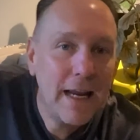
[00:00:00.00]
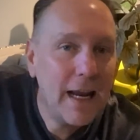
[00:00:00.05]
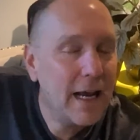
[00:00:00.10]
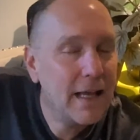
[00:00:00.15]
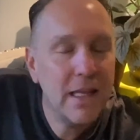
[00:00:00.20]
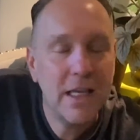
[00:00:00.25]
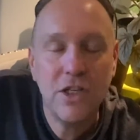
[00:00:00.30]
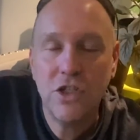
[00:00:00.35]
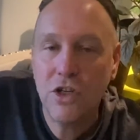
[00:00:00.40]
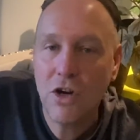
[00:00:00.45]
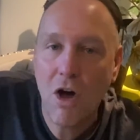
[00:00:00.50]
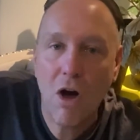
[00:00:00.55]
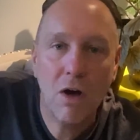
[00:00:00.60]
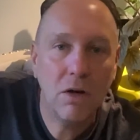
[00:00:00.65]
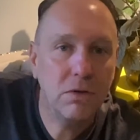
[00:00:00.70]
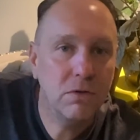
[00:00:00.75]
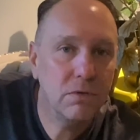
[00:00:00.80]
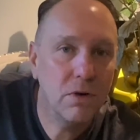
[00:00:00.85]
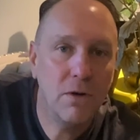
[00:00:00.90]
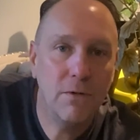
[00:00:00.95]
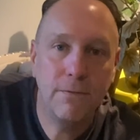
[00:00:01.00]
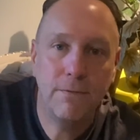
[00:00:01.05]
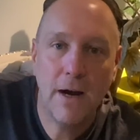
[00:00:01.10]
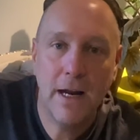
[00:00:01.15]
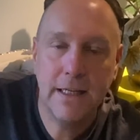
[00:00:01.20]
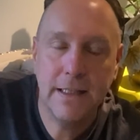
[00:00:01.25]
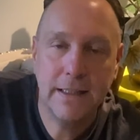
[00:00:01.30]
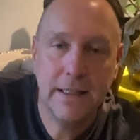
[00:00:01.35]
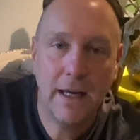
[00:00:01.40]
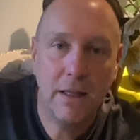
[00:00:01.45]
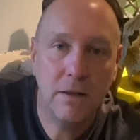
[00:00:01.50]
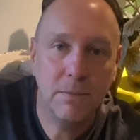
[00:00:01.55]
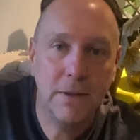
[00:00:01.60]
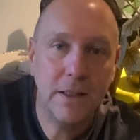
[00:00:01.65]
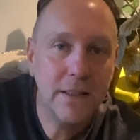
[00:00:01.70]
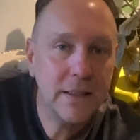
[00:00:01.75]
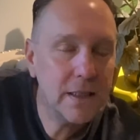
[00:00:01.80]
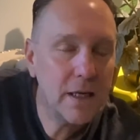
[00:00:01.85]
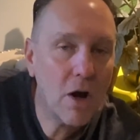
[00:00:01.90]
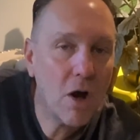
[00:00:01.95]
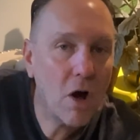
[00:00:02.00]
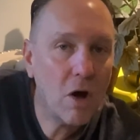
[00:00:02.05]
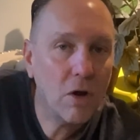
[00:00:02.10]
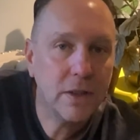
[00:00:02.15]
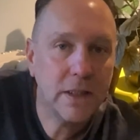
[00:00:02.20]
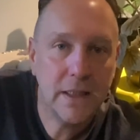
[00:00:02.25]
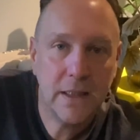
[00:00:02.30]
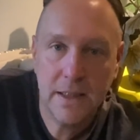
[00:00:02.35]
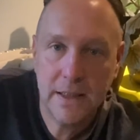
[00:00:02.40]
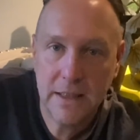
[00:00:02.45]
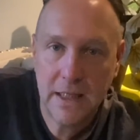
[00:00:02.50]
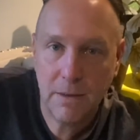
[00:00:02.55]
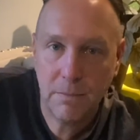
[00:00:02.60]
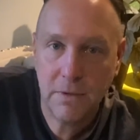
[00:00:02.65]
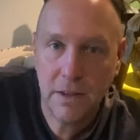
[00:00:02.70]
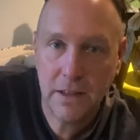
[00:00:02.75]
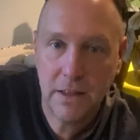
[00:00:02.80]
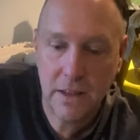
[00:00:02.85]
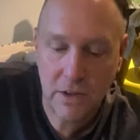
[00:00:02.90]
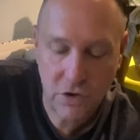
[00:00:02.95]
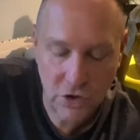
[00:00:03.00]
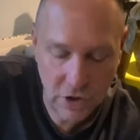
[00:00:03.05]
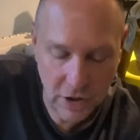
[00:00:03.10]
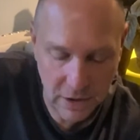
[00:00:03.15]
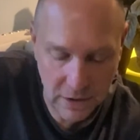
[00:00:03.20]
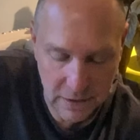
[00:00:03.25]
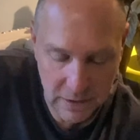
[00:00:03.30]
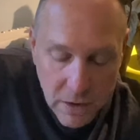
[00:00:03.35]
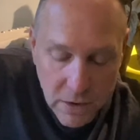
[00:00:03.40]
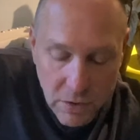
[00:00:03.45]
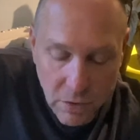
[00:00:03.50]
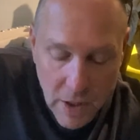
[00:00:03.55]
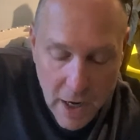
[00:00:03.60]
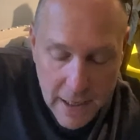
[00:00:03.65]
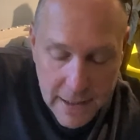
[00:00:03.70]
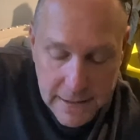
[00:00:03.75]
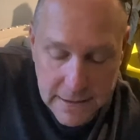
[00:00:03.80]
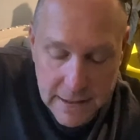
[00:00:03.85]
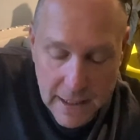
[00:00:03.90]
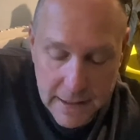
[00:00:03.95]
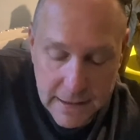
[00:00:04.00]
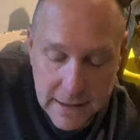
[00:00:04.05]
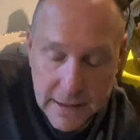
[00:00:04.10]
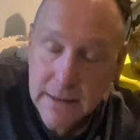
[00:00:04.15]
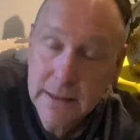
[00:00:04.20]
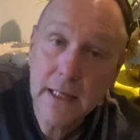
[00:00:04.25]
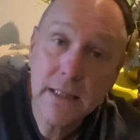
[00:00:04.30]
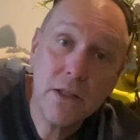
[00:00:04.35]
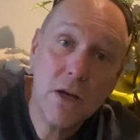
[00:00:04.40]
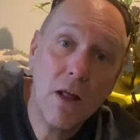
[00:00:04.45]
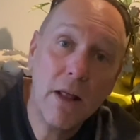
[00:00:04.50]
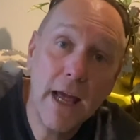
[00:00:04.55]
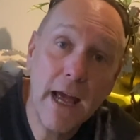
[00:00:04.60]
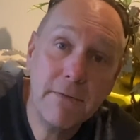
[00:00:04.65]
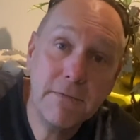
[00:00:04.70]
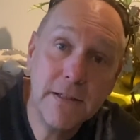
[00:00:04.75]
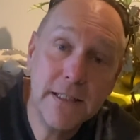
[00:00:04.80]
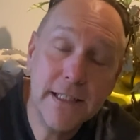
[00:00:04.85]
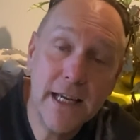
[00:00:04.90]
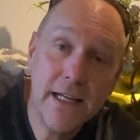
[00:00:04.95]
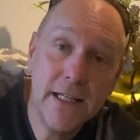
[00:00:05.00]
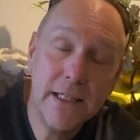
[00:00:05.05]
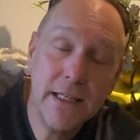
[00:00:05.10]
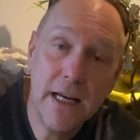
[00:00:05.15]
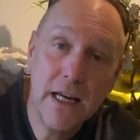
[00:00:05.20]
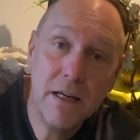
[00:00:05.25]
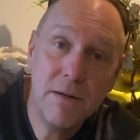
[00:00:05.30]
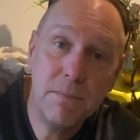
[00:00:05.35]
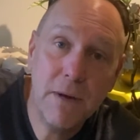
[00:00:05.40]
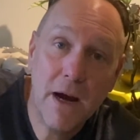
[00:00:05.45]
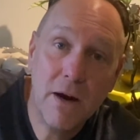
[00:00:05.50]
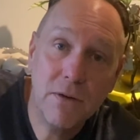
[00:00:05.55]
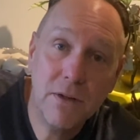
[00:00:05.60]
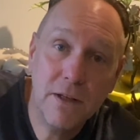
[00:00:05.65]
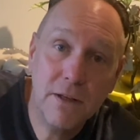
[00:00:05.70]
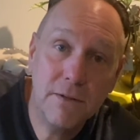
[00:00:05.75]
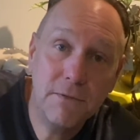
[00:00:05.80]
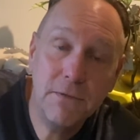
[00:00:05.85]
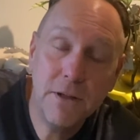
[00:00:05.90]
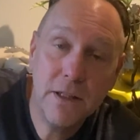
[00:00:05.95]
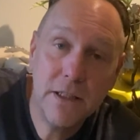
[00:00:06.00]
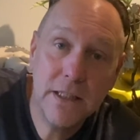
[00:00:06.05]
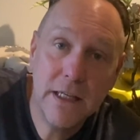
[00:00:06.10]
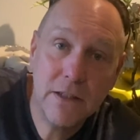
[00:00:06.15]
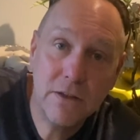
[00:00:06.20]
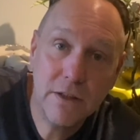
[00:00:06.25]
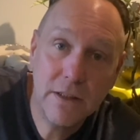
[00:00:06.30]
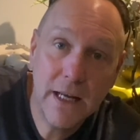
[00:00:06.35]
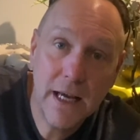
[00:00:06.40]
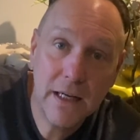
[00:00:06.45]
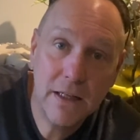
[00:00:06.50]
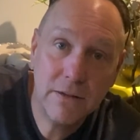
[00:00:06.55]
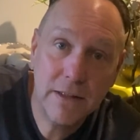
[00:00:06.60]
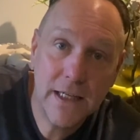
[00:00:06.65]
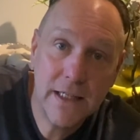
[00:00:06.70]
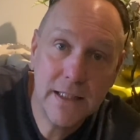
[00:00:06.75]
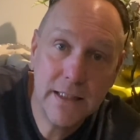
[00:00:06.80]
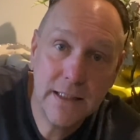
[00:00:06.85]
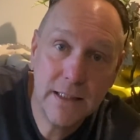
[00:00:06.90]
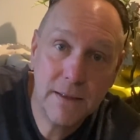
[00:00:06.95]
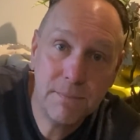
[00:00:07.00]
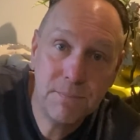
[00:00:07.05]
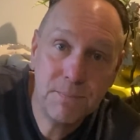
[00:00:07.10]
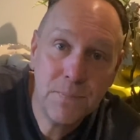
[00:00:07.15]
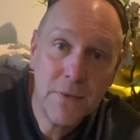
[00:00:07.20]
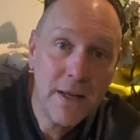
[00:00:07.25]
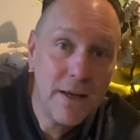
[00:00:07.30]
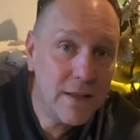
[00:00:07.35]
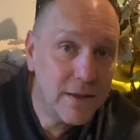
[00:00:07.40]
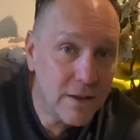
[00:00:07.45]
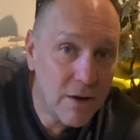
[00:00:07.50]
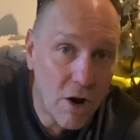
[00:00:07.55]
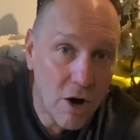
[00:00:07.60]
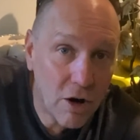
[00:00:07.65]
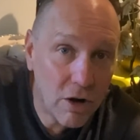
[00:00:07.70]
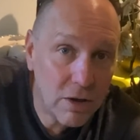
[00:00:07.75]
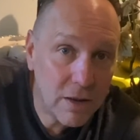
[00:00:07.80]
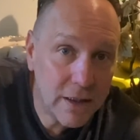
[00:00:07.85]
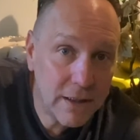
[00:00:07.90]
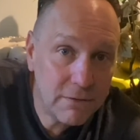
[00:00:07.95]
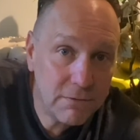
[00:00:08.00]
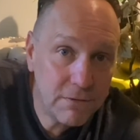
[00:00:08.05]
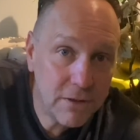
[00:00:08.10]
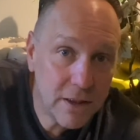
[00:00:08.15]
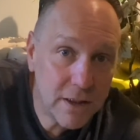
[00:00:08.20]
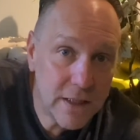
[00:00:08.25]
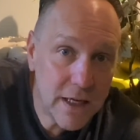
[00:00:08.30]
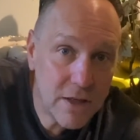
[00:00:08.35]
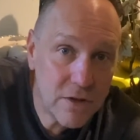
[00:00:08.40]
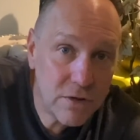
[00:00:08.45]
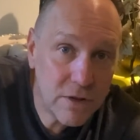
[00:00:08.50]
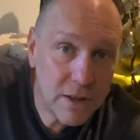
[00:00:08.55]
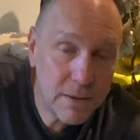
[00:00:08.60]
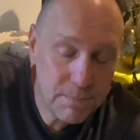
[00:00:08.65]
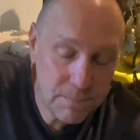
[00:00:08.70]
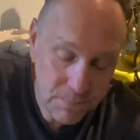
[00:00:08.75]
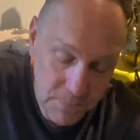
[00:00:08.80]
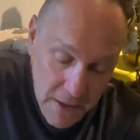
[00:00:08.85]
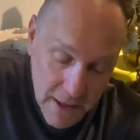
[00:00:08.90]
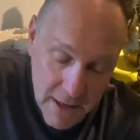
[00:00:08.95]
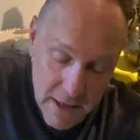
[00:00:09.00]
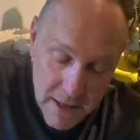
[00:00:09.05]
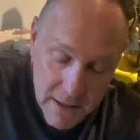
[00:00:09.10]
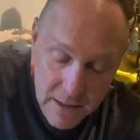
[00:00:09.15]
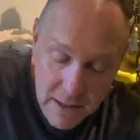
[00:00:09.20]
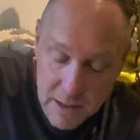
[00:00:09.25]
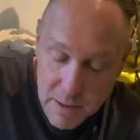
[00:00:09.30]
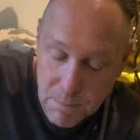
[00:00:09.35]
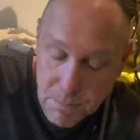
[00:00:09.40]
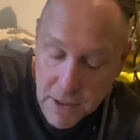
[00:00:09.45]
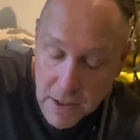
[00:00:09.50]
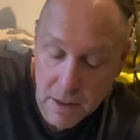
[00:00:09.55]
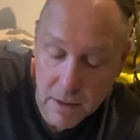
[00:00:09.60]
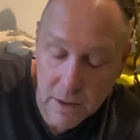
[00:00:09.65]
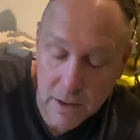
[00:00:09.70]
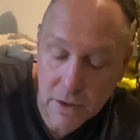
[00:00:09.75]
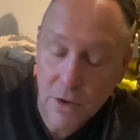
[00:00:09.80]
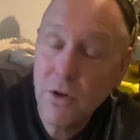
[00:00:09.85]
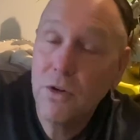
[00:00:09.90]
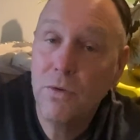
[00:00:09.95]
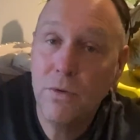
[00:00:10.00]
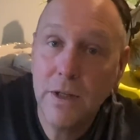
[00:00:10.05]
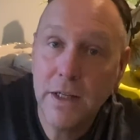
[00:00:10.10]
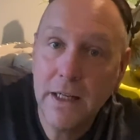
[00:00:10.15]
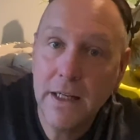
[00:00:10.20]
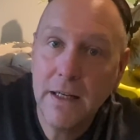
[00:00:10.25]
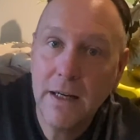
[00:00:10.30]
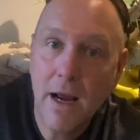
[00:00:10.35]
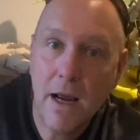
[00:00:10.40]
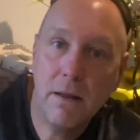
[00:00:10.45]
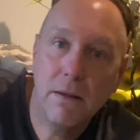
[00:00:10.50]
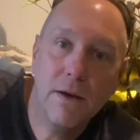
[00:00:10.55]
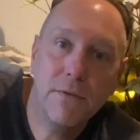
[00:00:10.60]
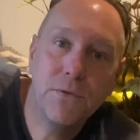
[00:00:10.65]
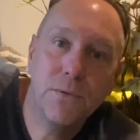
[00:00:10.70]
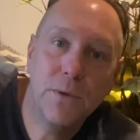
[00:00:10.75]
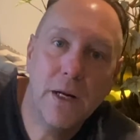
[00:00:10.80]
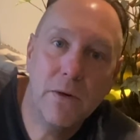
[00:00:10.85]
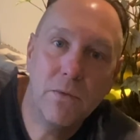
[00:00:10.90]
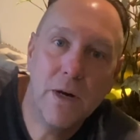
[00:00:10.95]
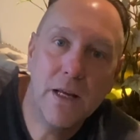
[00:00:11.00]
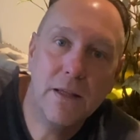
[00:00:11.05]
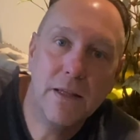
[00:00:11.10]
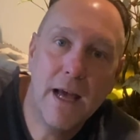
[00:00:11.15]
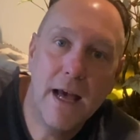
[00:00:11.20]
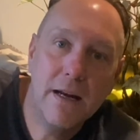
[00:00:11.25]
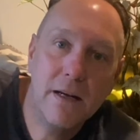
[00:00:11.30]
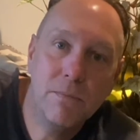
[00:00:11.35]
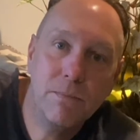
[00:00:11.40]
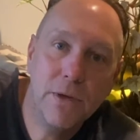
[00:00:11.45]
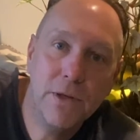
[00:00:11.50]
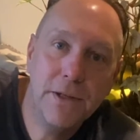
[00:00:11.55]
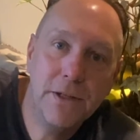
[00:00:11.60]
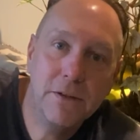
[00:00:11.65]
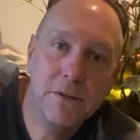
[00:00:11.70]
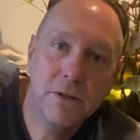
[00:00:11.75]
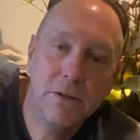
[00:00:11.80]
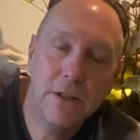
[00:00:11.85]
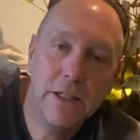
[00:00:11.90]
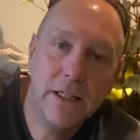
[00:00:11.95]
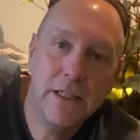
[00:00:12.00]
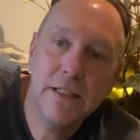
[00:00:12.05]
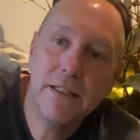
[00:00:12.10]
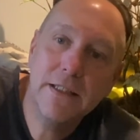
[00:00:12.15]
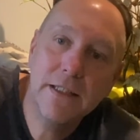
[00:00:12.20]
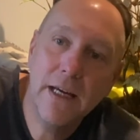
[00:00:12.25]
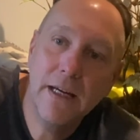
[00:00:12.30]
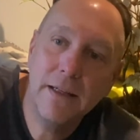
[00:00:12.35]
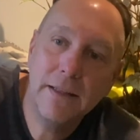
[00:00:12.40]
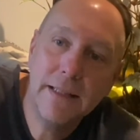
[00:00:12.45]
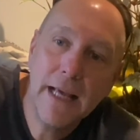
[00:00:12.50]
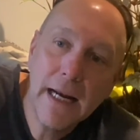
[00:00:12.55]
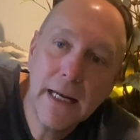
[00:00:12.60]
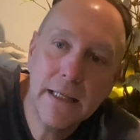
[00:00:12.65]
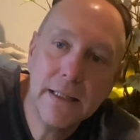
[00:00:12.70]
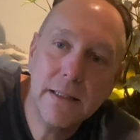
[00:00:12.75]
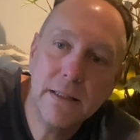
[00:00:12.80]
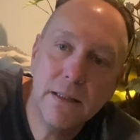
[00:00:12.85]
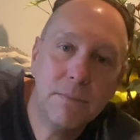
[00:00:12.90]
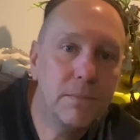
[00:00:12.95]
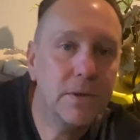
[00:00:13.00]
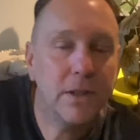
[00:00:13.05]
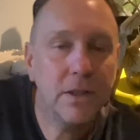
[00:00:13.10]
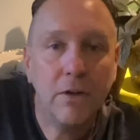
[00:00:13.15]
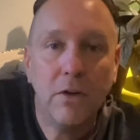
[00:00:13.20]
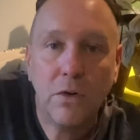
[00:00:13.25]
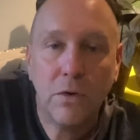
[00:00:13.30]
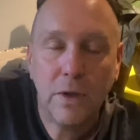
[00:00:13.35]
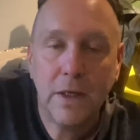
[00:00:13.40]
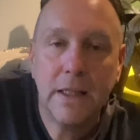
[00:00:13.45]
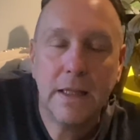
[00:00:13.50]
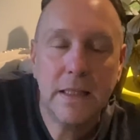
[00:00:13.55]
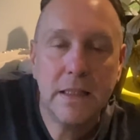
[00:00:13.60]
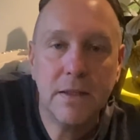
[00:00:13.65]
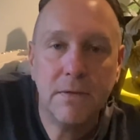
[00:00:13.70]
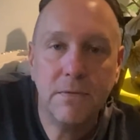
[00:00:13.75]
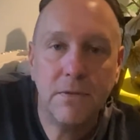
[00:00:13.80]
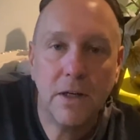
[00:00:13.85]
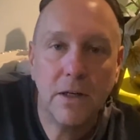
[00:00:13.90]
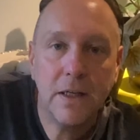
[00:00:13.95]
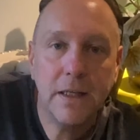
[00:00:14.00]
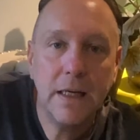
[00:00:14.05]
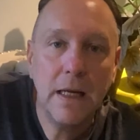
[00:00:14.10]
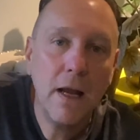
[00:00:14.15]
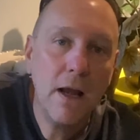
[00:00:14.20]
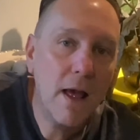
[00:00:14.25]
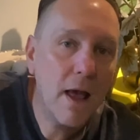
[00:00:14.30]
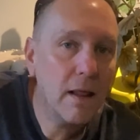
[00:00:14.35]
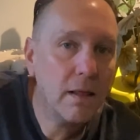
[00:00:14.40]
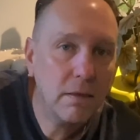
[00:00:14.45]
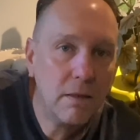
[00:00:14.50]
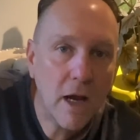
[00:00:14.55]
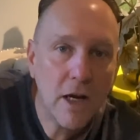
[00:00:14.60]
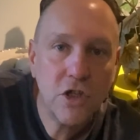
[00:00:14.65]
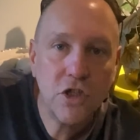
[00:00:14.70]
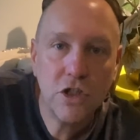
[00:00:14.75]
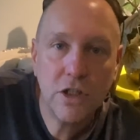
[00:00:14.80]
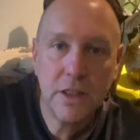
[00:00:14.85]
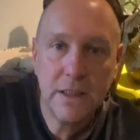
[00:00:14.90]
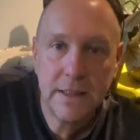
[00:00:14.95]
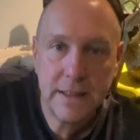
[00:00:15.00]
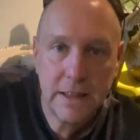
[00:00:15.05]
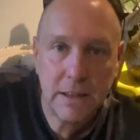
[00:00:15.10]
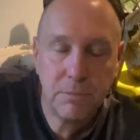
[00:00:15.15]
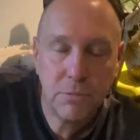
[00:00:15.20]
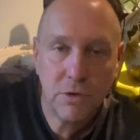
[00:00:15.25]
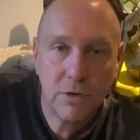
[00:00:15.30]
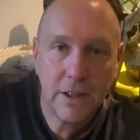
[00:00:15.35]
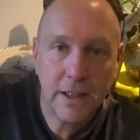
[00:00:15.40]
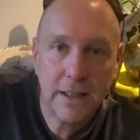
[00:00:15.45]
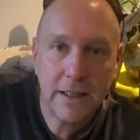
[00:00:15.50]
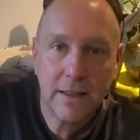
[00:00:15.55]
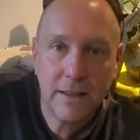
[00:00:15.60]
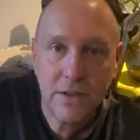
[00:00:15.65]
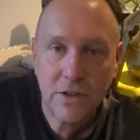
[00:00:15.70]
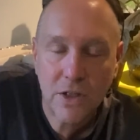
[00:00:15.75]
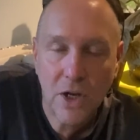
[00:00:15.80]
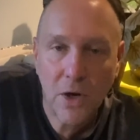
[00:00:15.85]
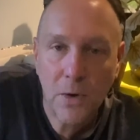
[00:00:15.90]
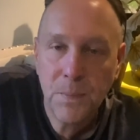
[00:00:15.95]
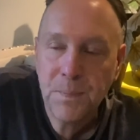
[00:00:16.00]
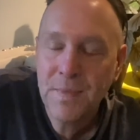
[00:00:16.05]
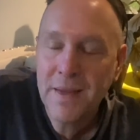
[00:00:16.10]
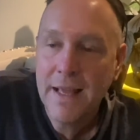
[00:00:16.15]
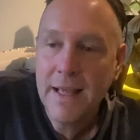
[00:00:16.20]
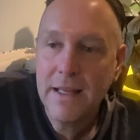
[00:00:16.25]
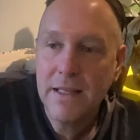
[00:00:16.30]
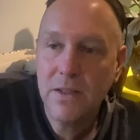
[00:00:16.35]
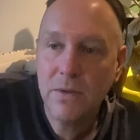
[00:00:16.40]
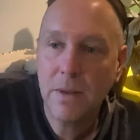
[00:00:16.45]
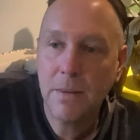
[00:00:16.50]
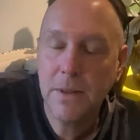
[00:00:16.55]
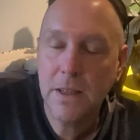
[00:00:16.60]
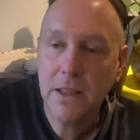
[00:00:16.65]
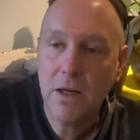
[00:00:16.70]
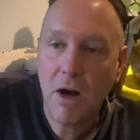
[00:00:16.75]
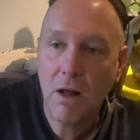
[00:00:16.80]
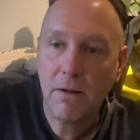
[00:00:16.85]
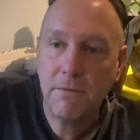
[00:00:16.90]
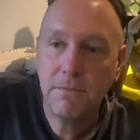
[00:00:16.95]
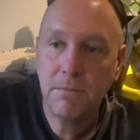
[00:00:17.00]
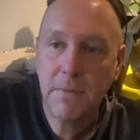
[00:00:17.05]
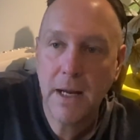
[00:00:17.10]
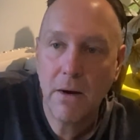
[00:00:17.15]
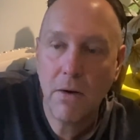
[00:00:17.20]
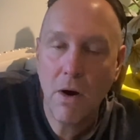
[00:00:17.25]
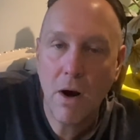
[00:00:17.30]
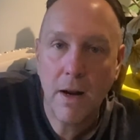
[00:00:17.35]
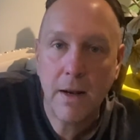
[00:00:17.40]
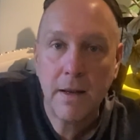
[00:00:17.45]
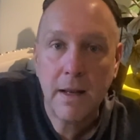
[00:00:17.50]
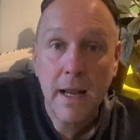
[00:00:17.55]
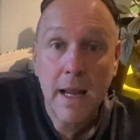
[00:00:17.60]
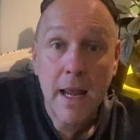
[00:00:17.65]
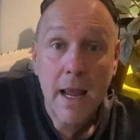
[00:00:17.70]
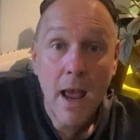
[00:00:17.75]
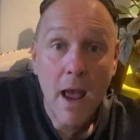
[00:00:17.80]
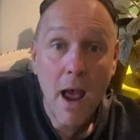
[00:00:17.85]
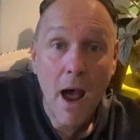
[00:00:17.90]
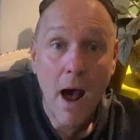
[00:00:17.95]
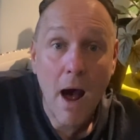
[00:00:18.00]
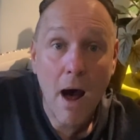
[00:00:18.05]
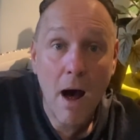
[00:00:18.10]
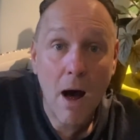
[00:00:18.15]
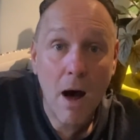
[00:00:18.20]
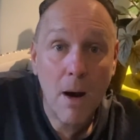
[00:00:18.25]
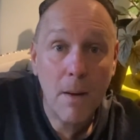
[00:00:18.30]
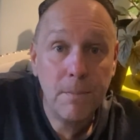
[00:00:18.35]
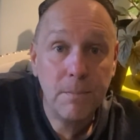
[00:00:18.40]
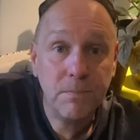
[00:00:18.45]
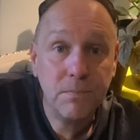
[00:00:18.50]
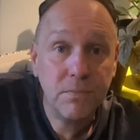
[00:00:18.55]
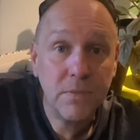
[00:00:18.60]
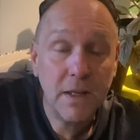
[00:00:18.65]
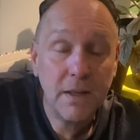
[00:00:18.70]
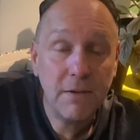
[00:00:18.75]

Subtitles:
And they should all grow fine together because they all need the same conditions. So guys, I think that's all I have to say today about the Philodendron Heterasium, the heartleaf philodendron, the imperial green. I loved when I read that, imperial green. It's like, that is an imperial green. That's a very lush, deep green. So that's what I'm going to call it from now on.